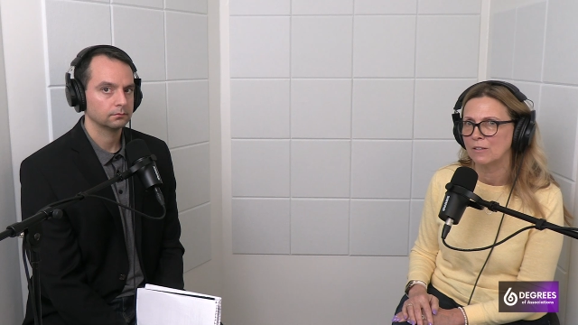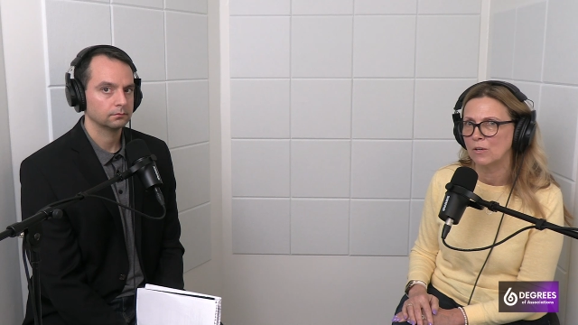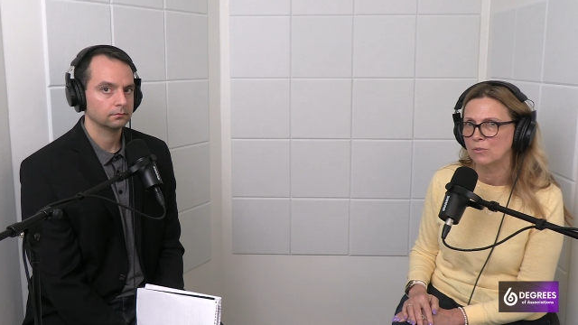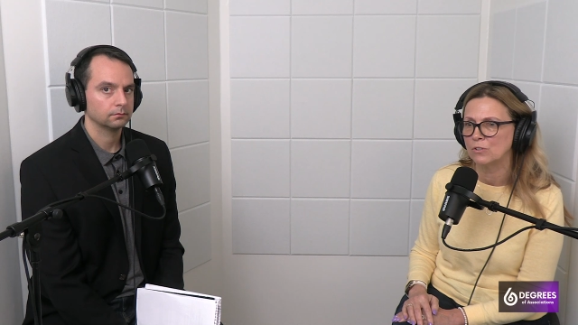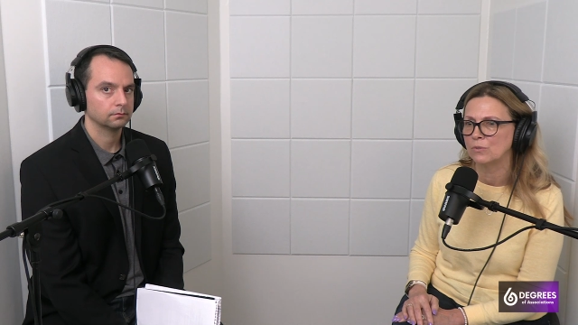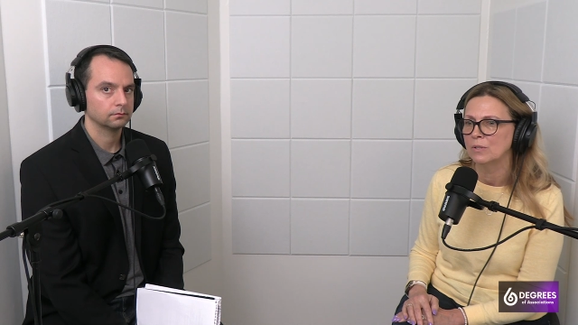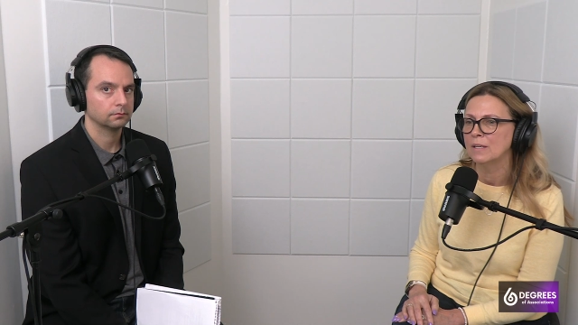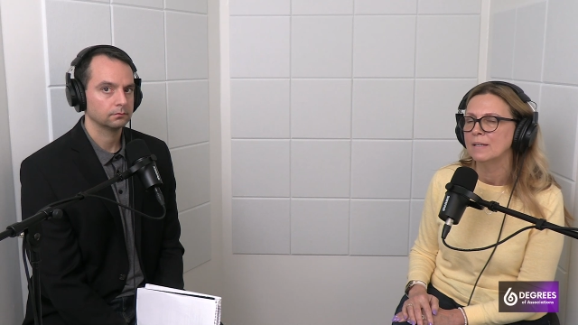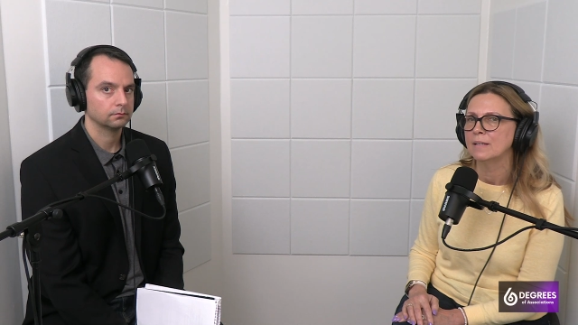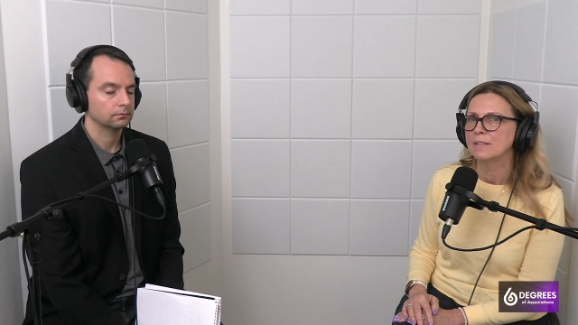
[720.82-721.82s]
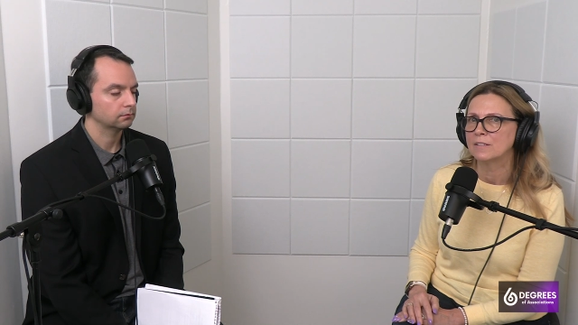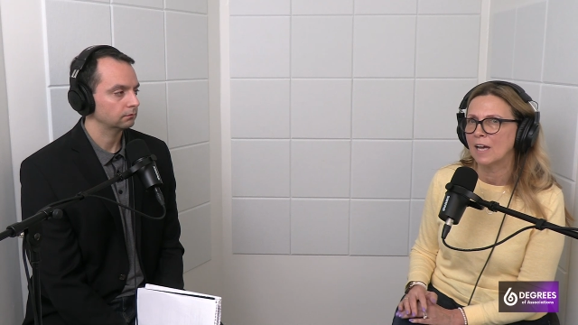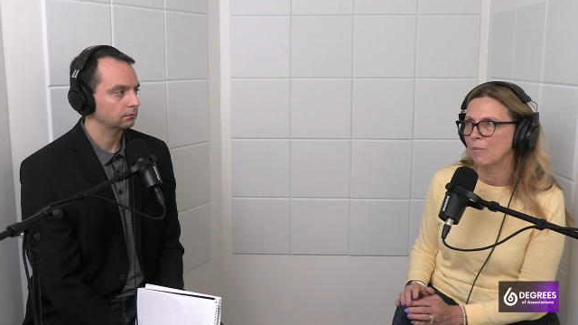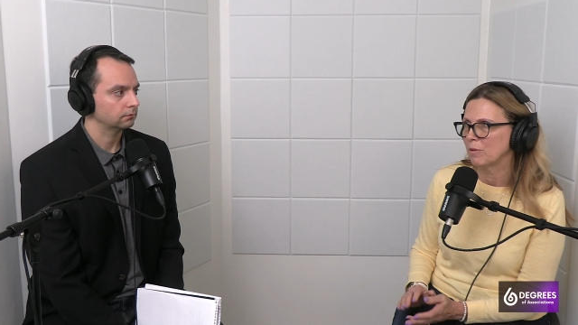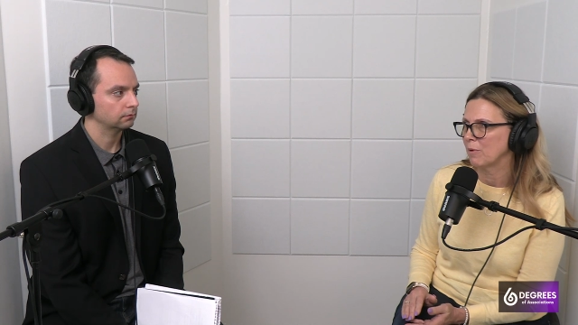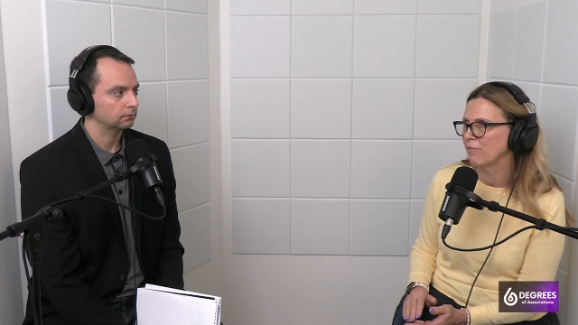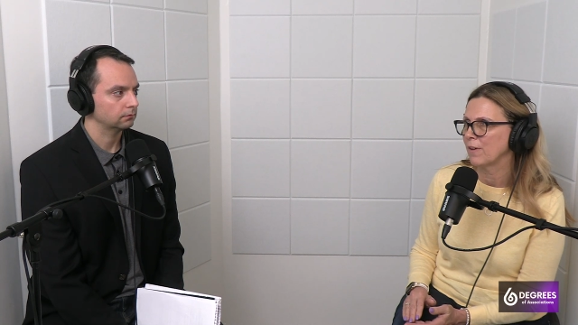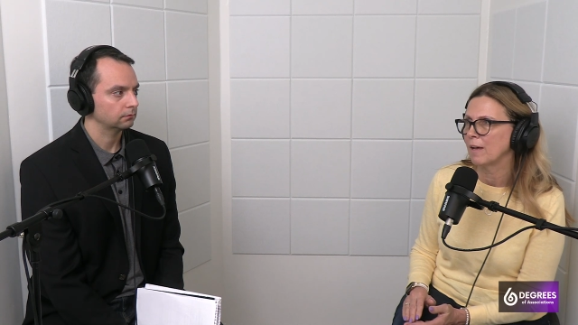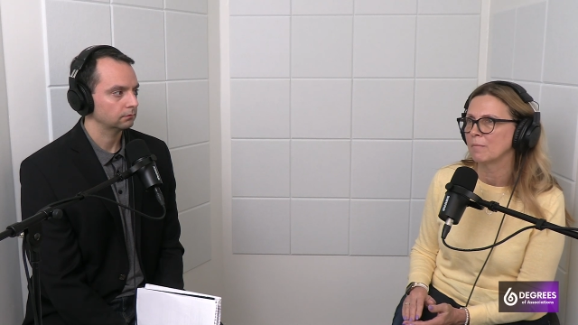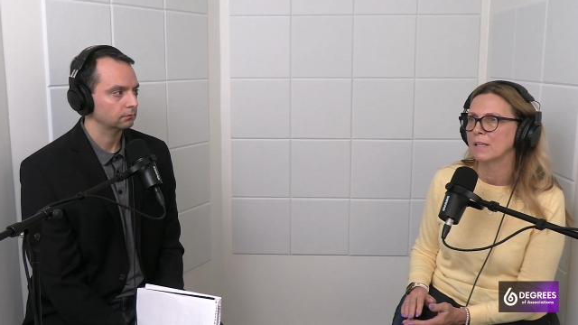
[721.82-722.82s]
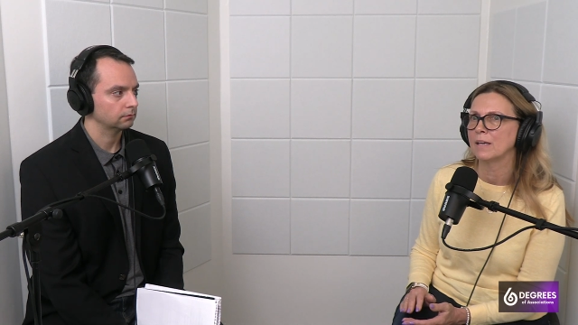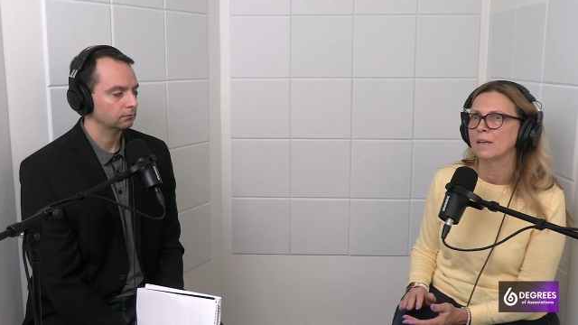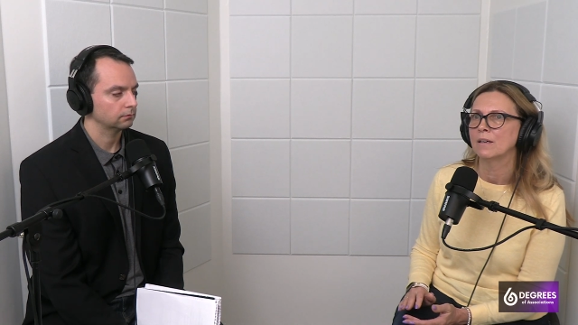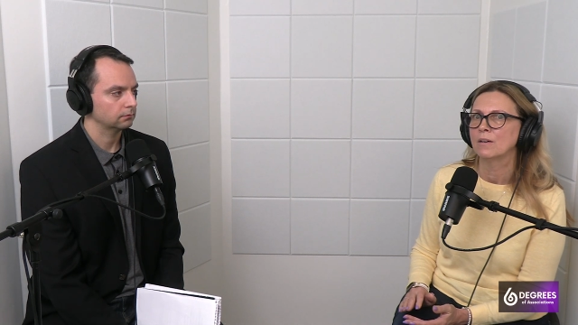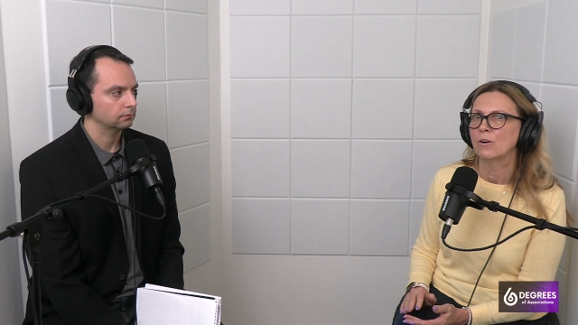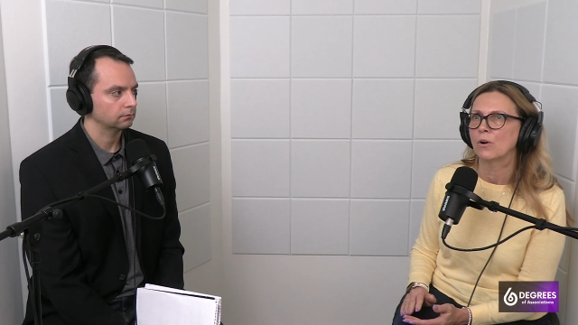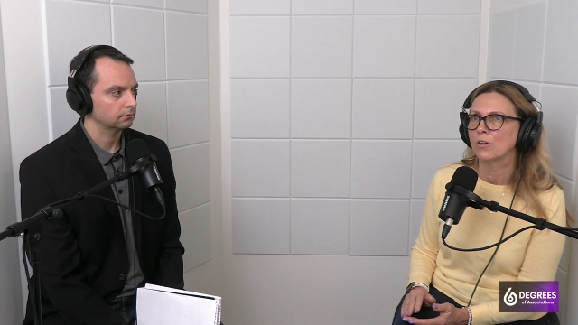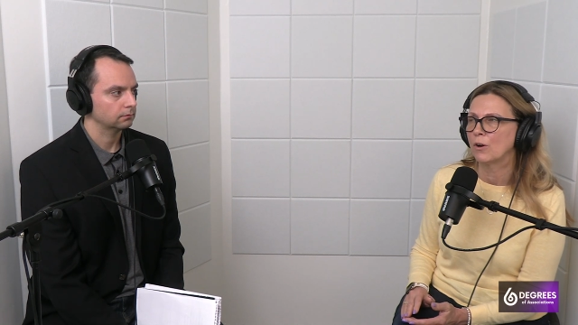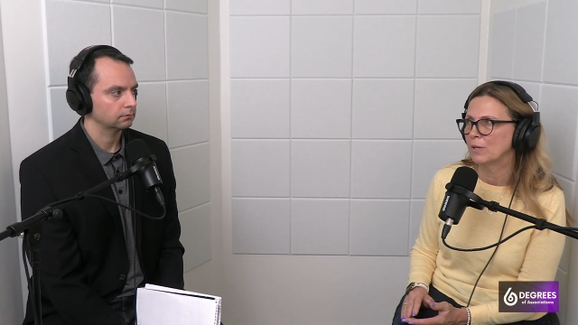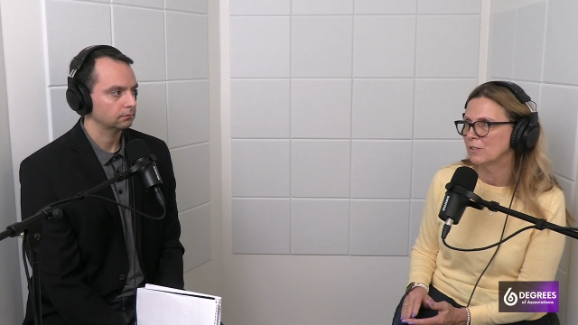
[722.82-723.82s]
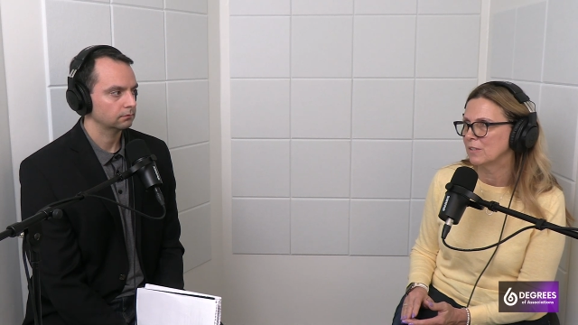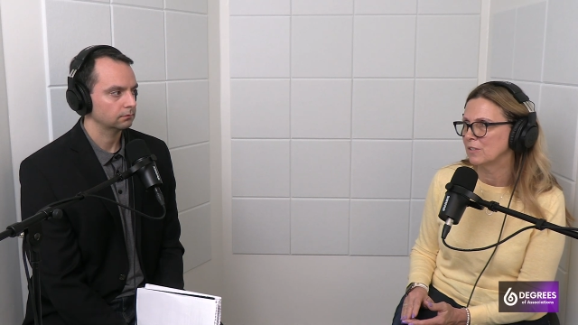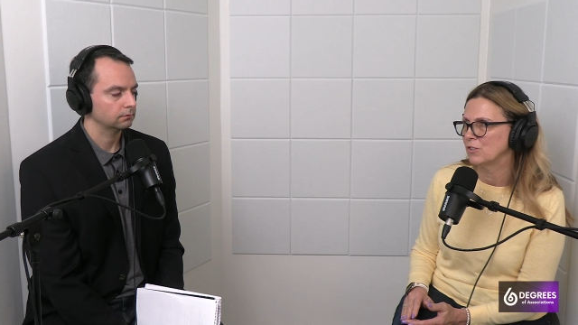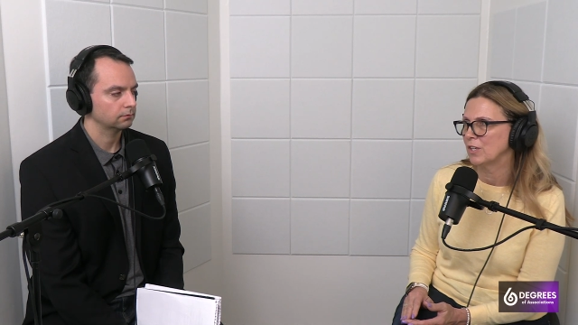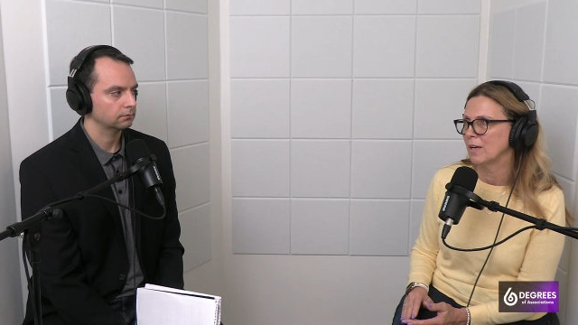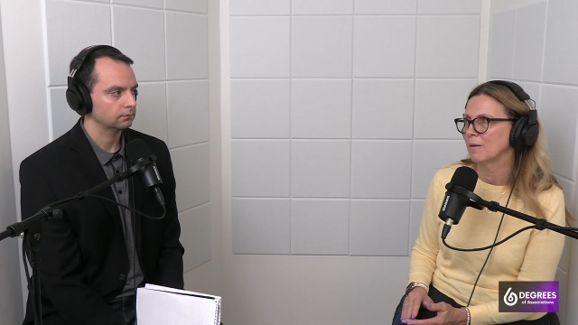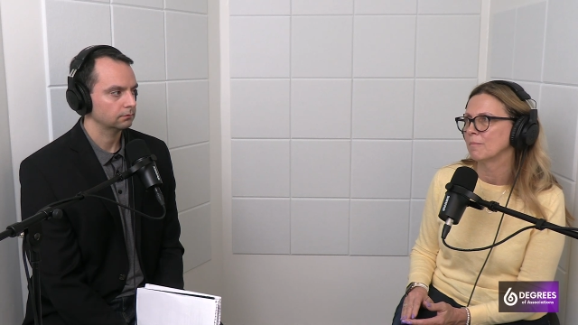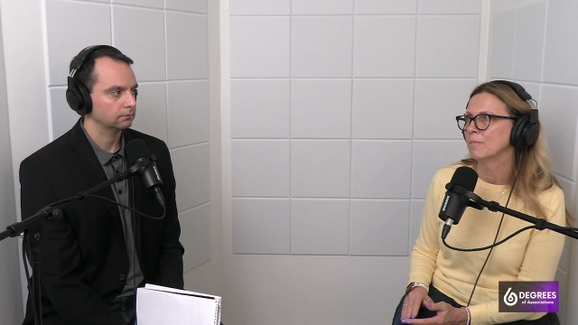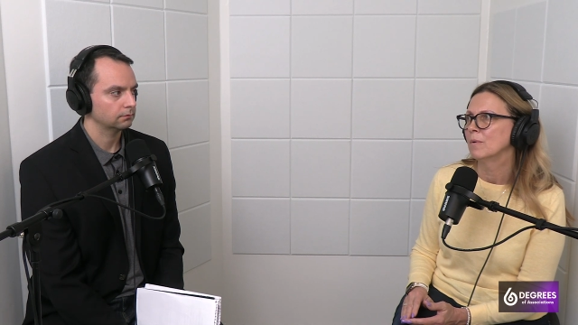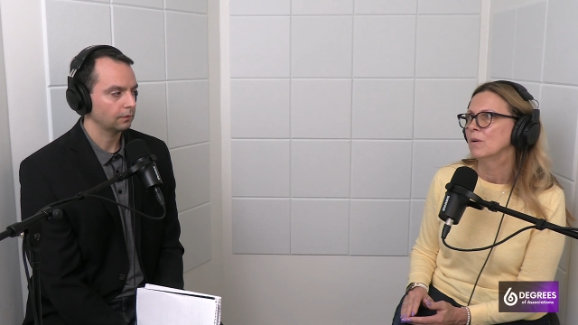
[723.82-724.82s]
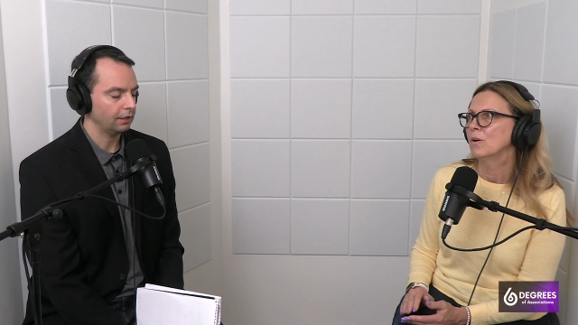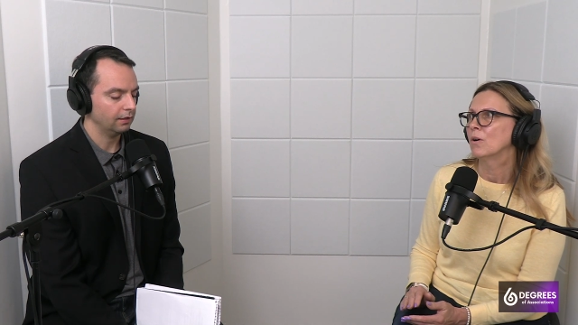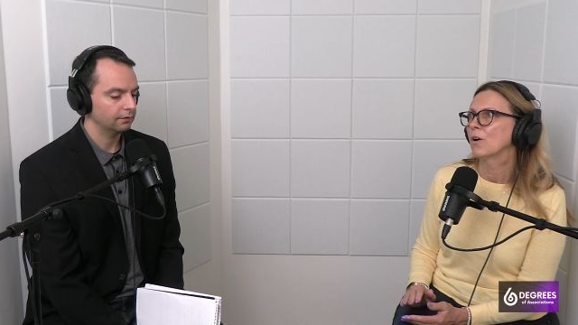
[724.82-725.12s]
Speaker 1: no to time with my family, or going to the gym yeah.